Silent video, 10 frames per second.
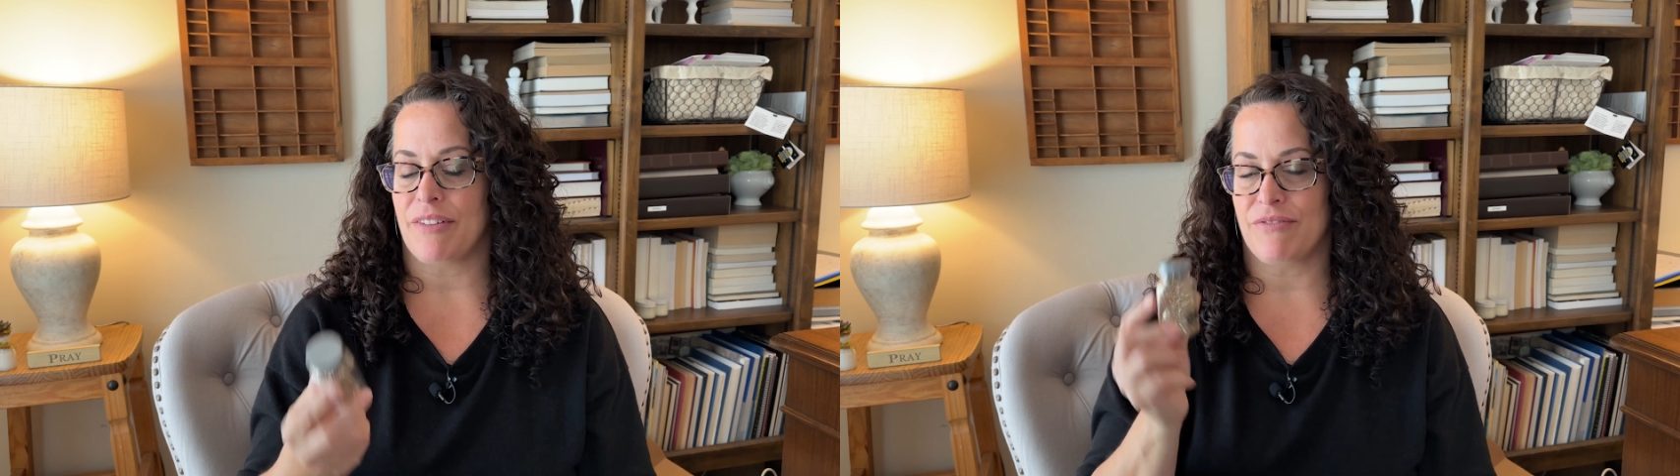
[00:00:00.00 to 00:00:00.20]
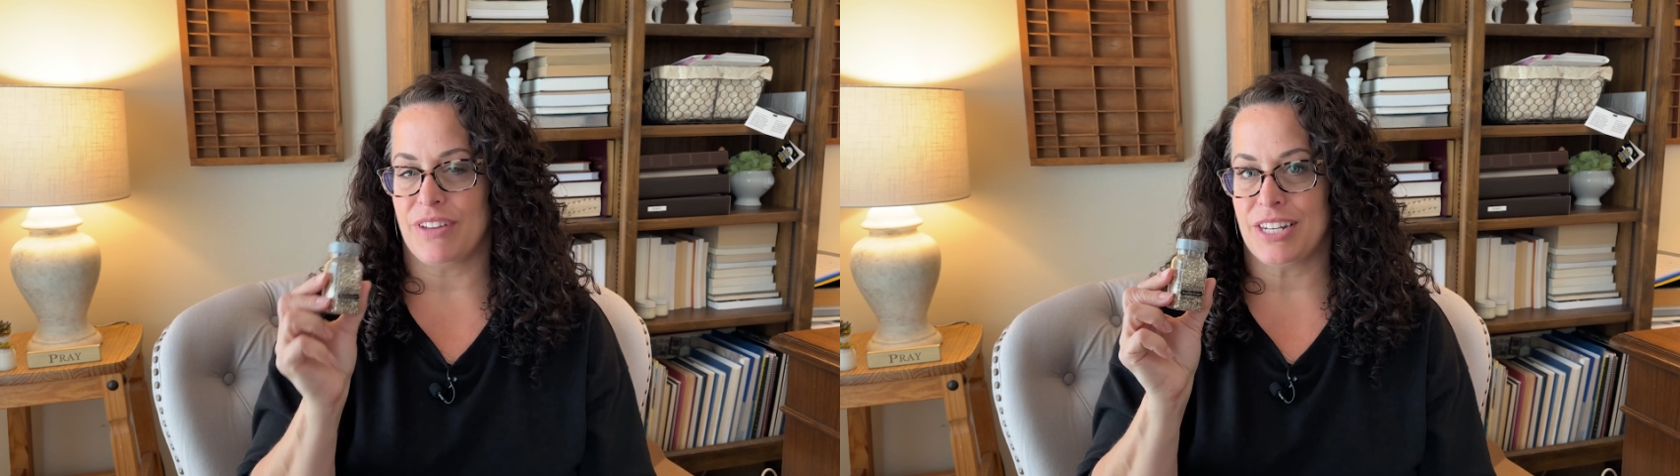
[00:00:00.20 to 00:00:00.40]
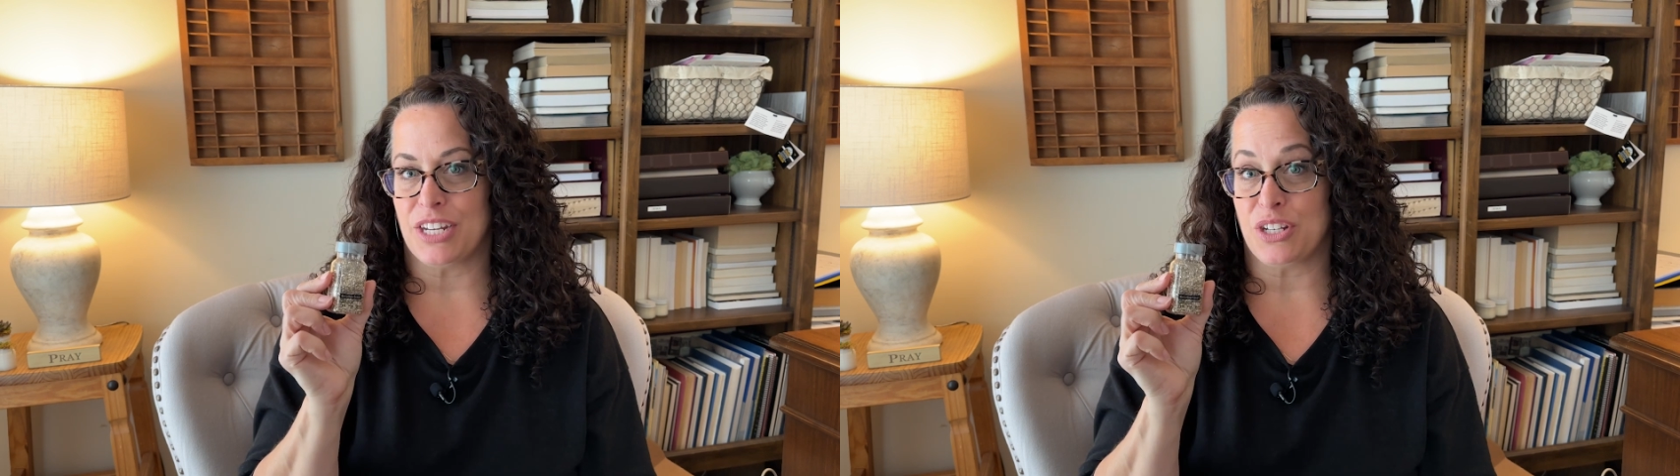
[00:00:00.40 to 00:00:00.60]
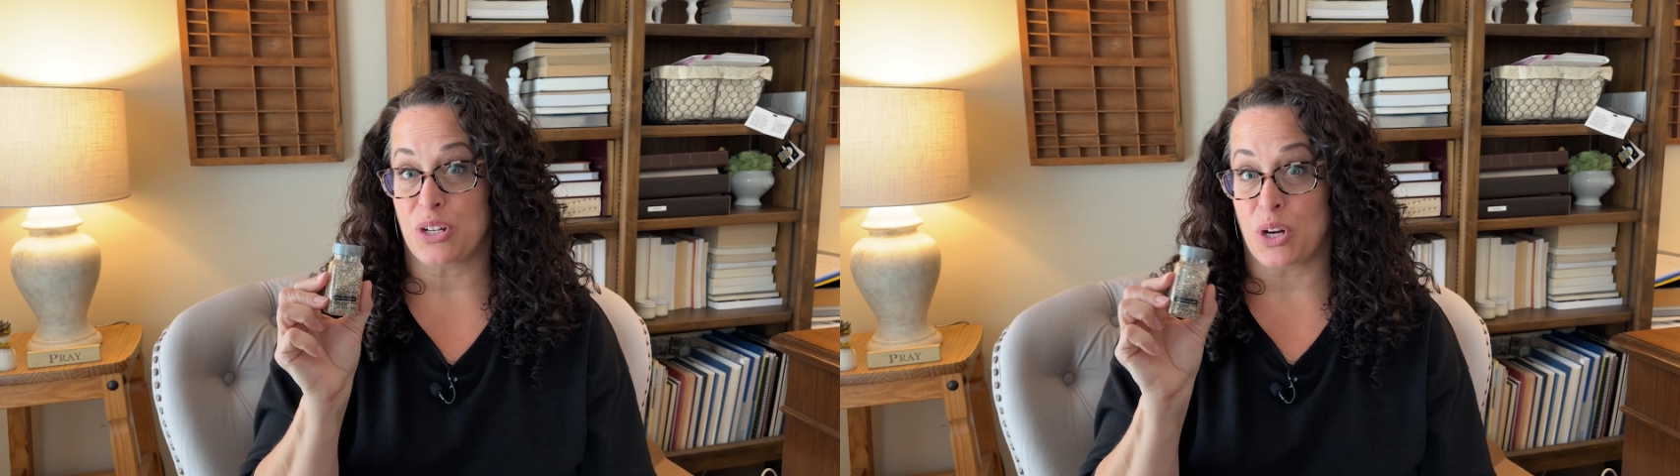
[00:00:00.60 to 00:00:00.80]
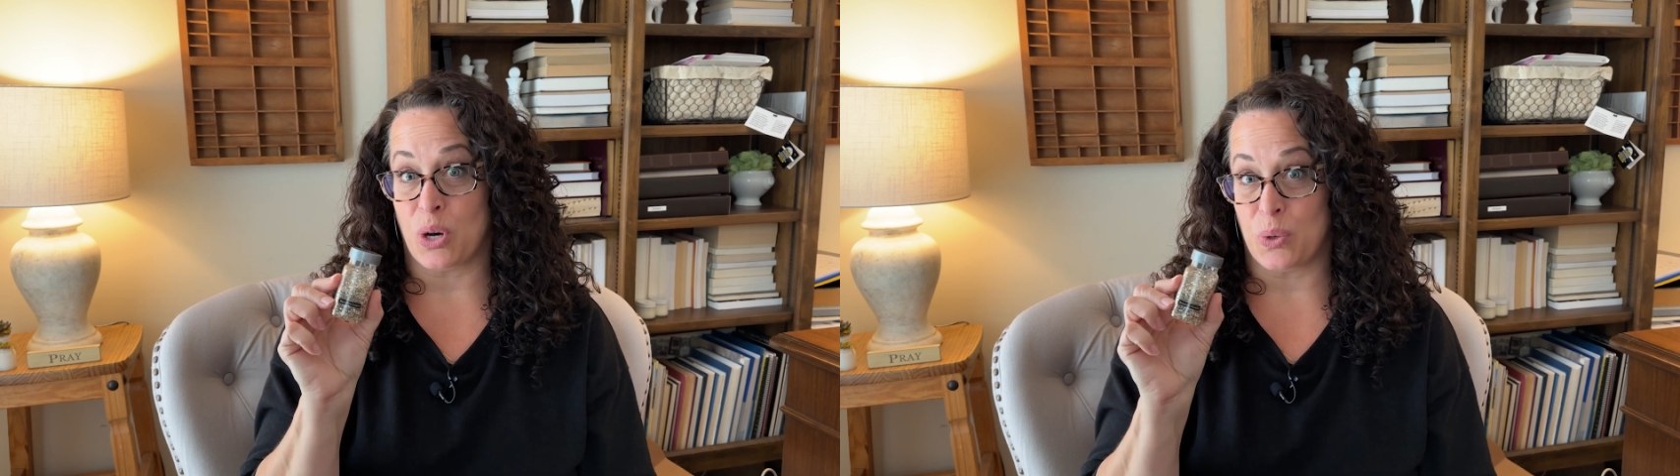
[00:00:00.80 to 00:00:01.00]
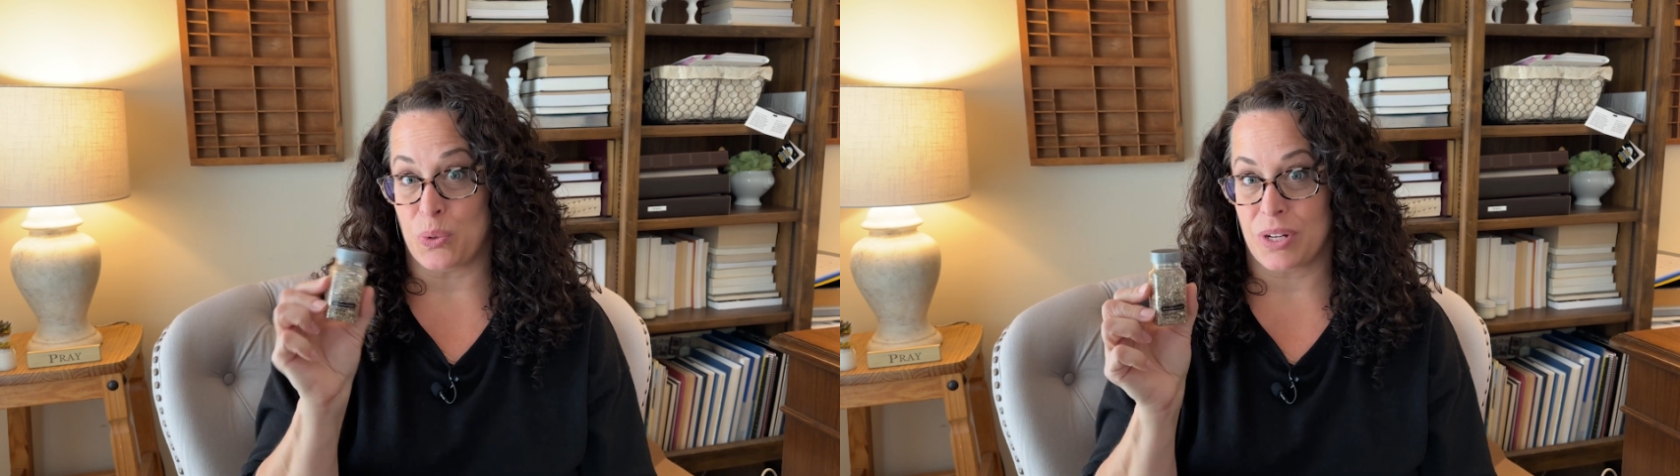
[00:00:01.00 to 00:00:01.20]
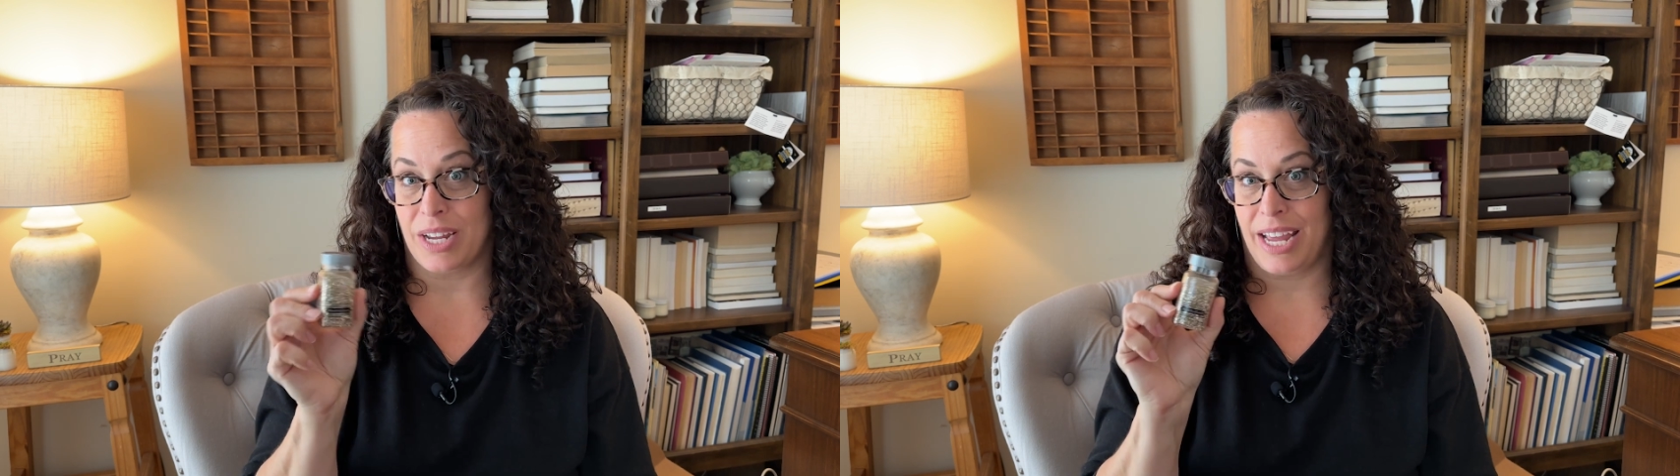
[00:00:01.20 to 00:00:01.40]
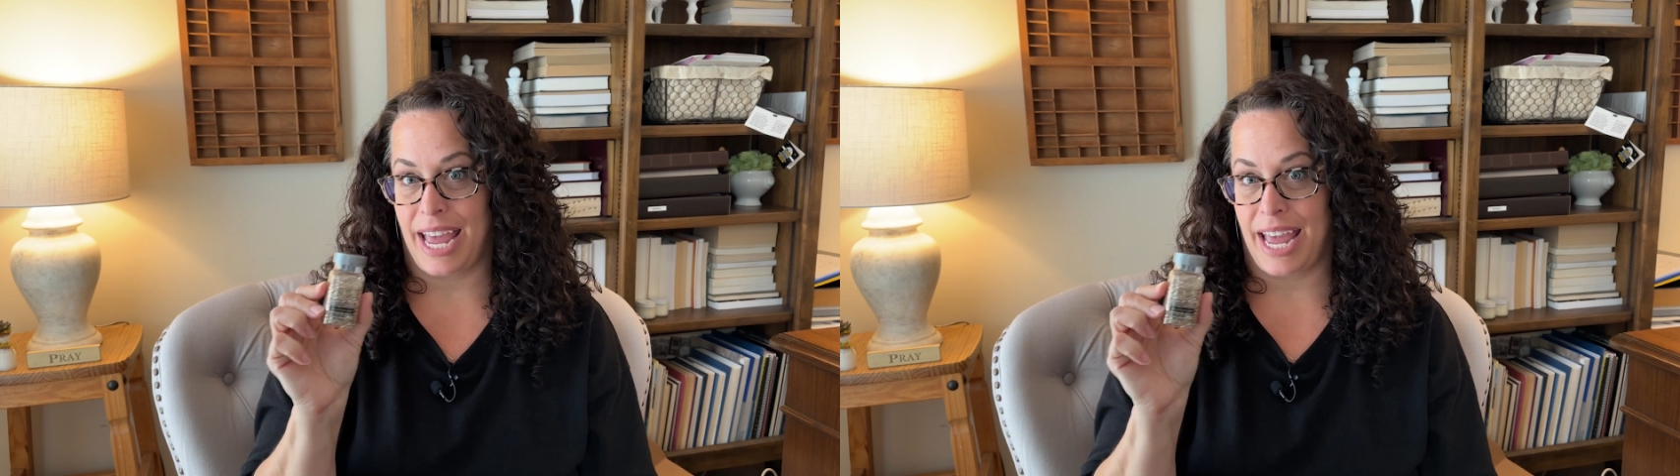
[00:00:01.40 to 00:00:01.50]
vintage gold